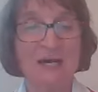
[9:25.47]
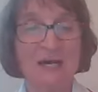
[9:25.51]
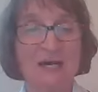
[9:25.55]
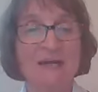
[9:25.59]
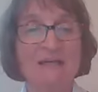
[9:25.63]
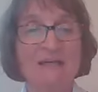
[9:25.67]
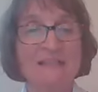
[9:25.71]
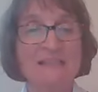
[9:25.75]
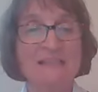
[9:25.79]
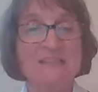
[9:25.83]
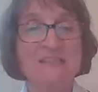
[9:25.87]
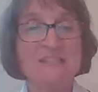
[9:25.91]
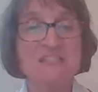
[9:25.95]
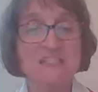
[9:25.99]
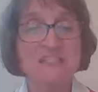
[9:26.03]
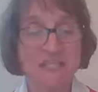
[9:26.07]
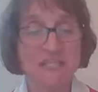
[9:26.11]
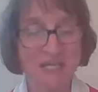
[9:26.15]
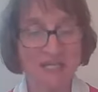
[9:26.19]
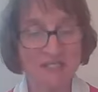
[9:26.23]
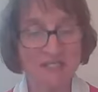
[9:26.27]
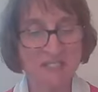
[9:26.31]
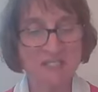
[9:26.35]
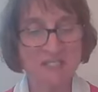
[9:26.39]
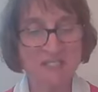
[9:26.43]
God is
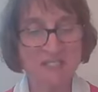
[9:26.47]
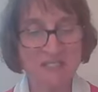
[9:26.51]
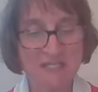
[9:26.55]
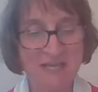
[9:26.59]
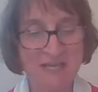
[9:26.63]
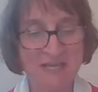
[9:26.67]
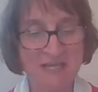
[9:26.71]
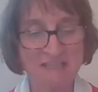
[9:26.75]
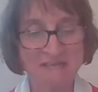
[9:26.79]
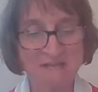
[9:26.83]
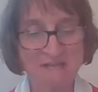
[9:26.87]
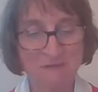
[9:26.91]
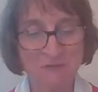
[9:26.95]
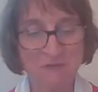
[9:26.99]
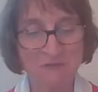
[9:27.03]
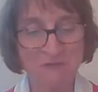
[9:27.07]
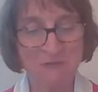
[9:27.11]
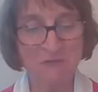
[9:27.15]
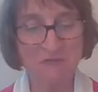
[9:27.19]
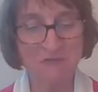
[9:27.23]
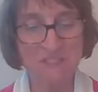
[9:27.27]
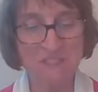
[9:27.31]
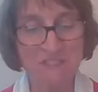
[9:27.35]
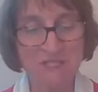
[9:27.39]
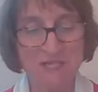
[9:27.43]
challenging us to
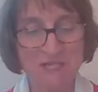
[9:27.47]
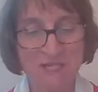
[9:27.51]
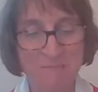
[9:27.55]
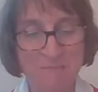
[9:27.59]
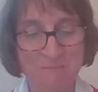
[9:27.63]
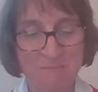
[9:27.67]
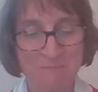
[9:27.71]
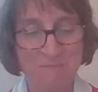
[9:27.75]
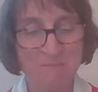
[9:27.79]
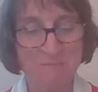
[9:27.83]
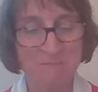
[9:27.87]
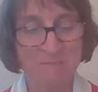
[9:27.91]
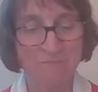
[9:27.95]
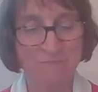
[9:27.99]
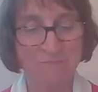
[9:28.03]
do the same.